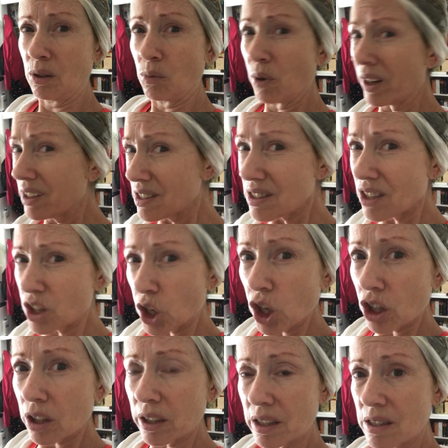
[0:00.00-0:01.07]
One is the
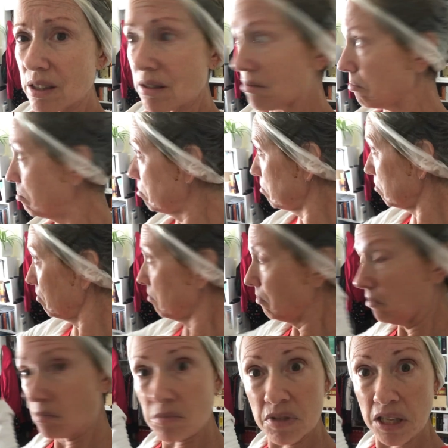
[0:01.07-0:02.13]
darkness,
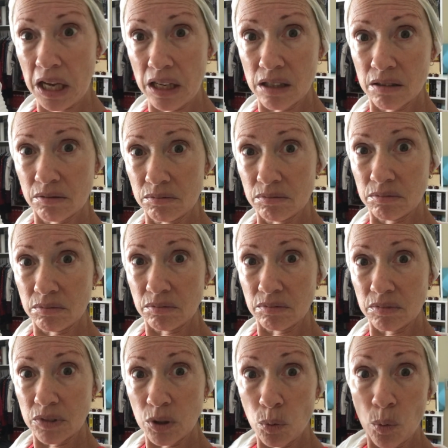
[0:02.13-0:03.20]
Satan.
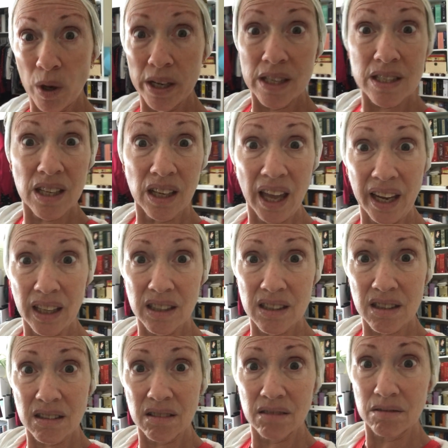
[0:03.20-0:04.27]
One is the light,
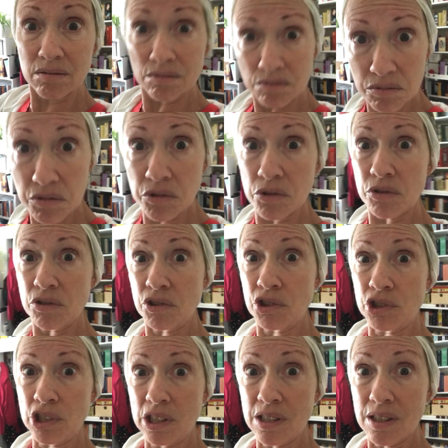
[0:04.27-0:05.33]

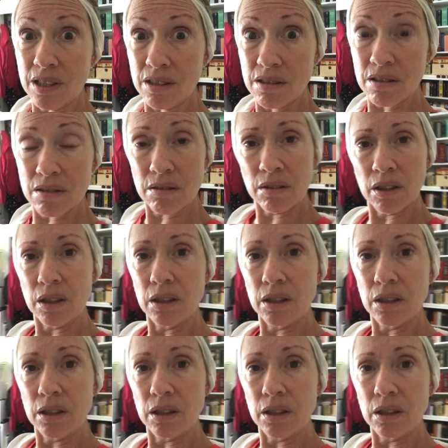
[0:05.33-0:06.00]
Jesus.